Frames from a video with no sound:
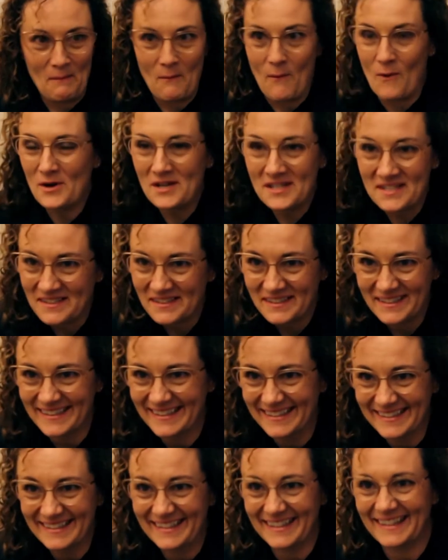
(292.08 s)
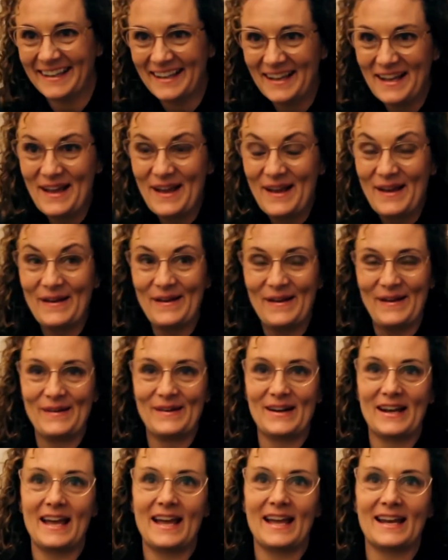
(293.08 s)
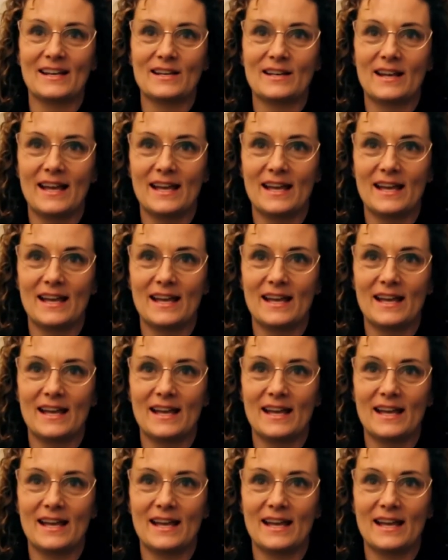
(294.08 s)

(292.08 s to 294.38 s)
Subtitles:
What? You know,